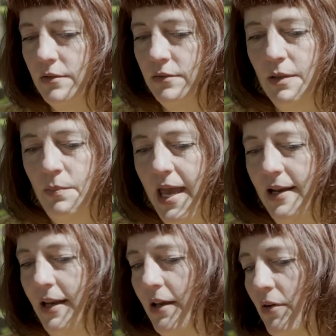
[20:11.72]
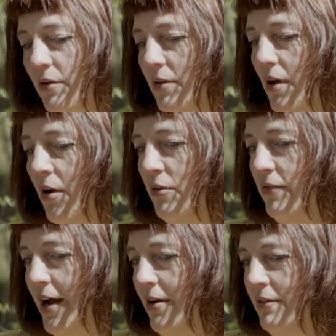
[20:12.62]
depending on
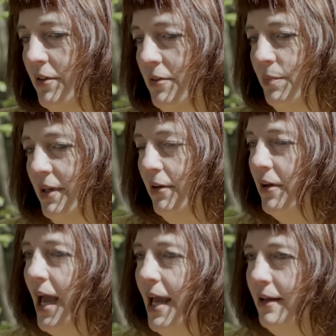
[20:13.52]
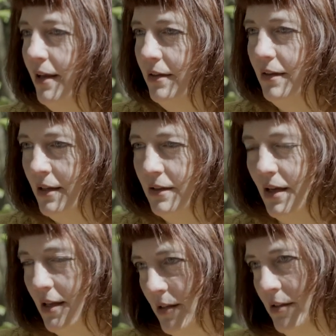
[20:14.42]
where it would be located.
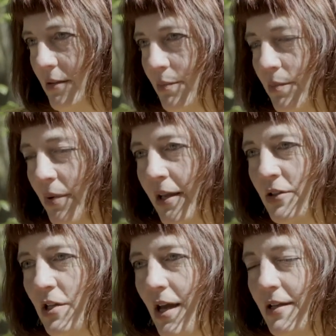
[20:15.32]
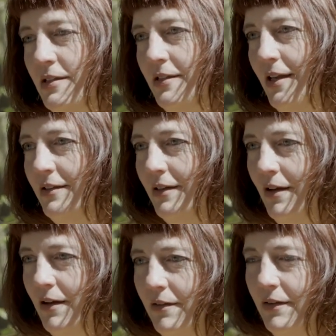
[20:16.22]
It's a big chance that
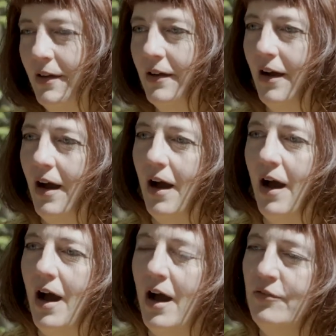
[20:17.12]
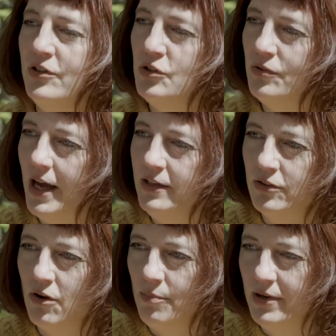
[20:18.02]
I would try to
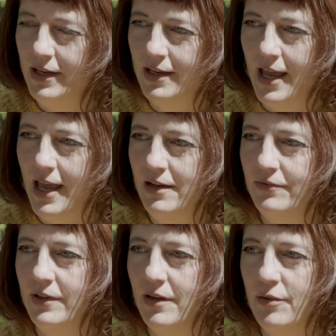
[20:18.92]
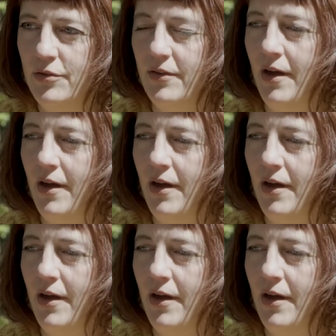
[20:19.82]
communicate with